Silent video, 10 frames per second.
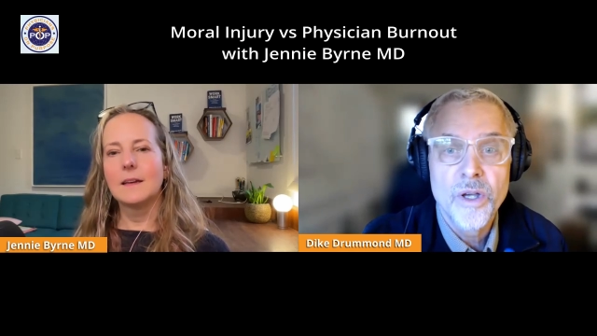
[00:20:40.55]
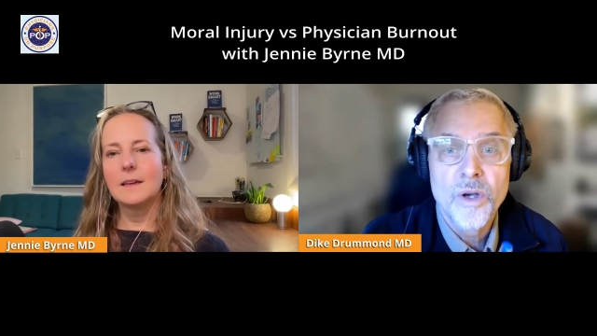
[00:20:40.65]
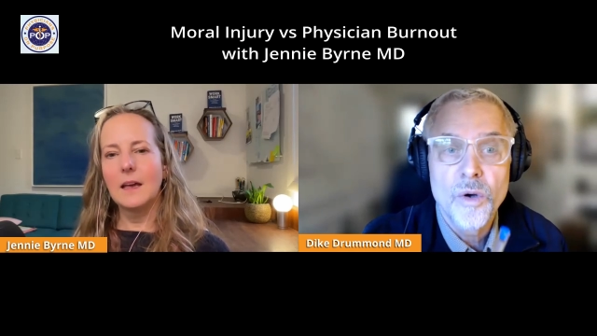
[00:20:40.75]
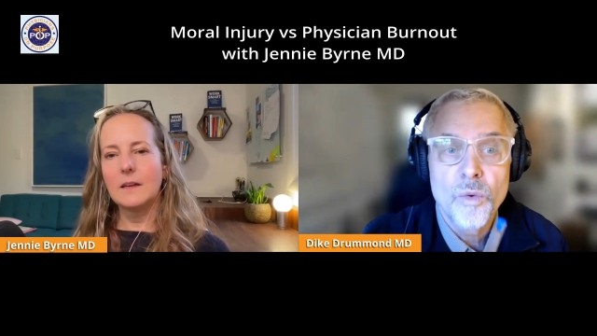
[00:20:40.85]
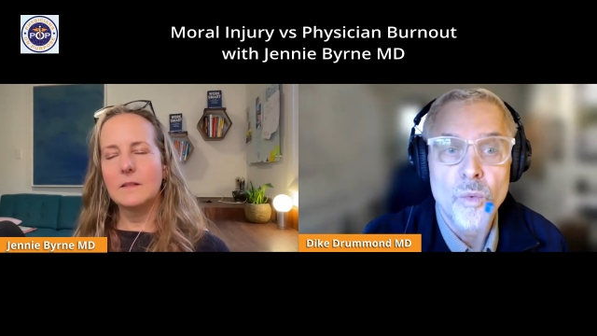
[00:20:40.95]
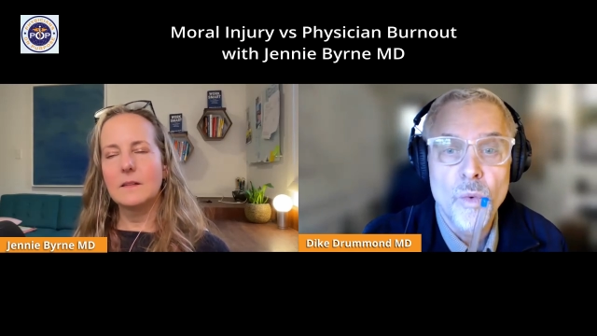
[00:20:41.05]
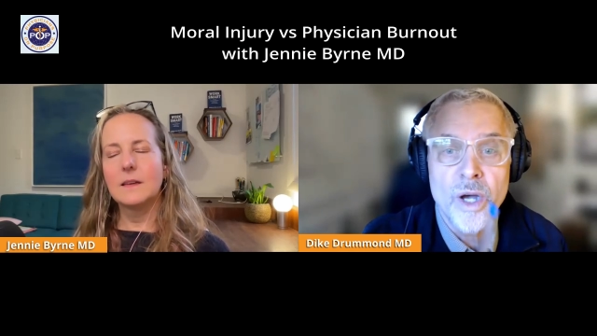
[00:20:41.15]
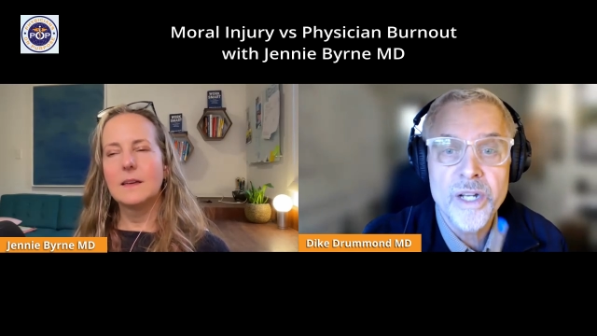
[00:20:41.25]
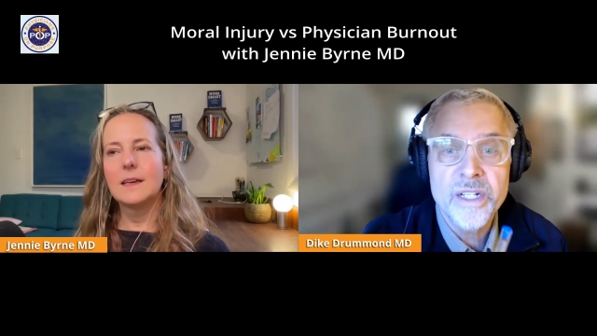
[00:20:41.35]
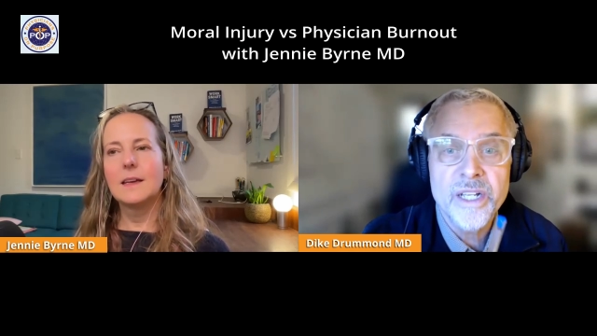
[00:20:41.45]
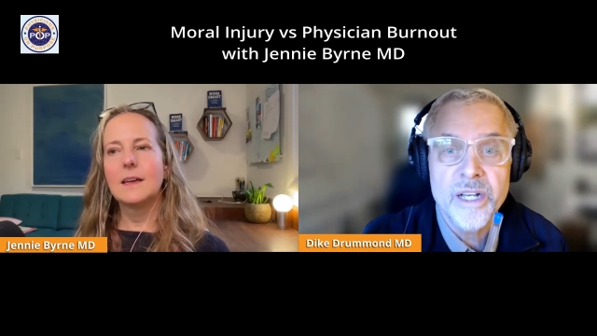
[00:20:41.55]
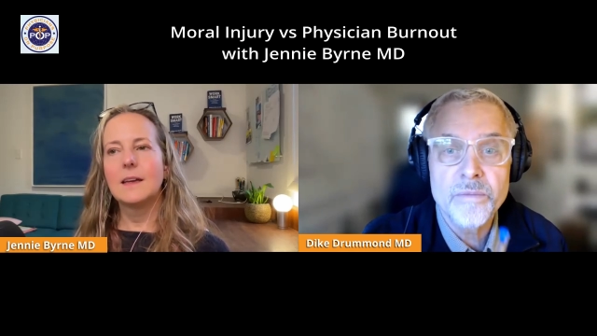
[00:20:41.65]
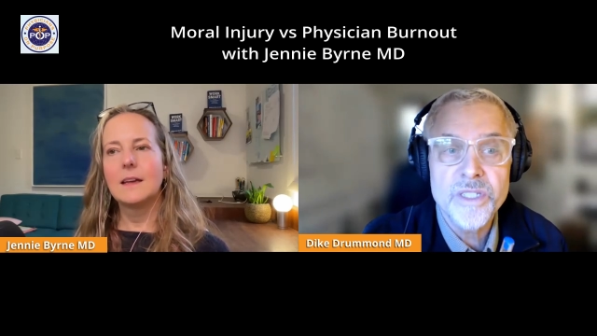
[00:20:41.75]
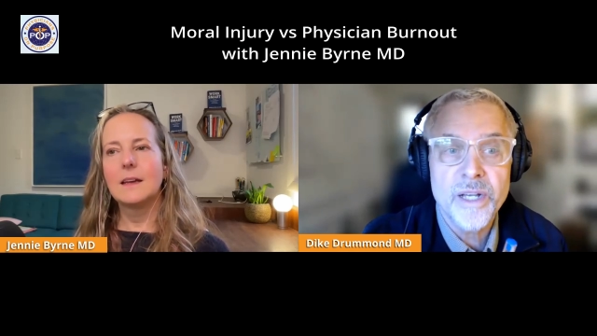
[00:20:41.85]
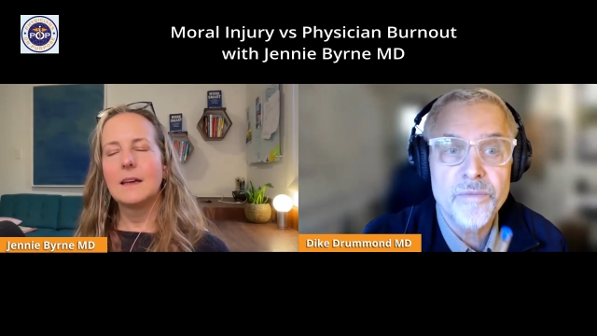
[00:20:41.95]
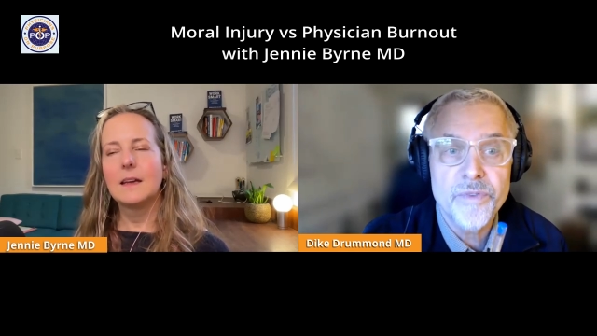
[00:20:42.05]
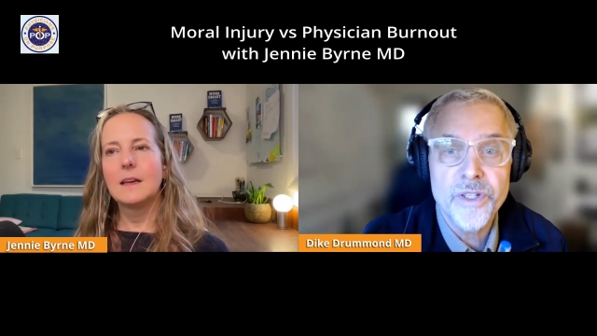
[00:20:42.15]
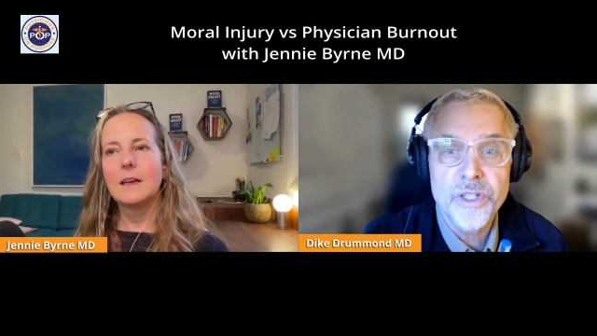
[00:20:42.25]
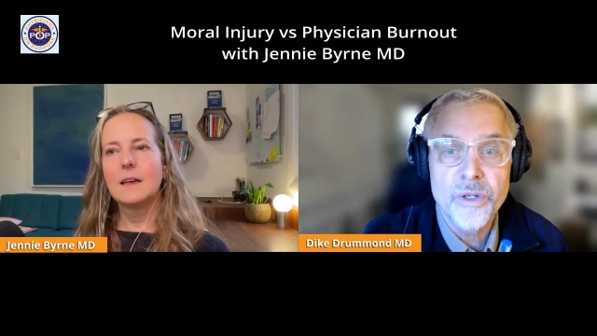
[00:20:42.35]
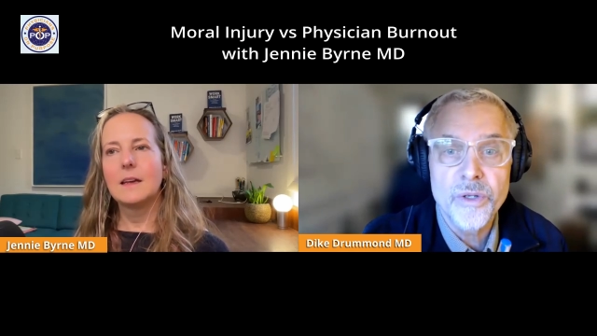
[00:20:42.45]
Speaker 1: Yes. What comes up for
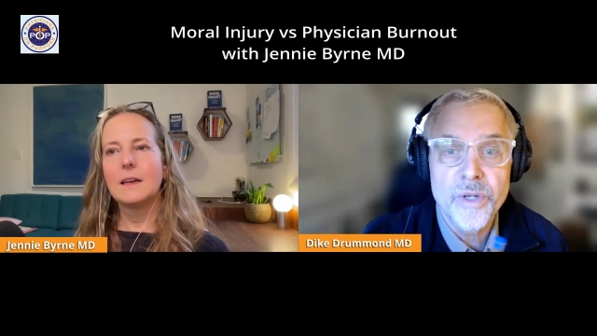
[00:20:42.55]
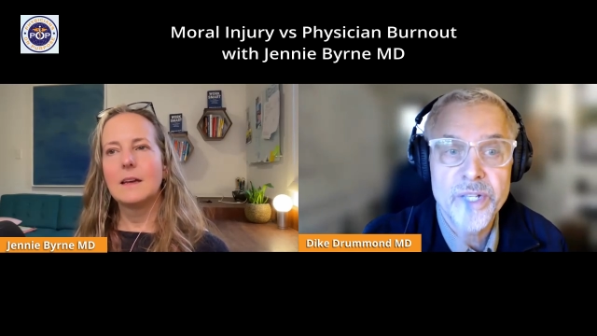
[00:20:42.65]
you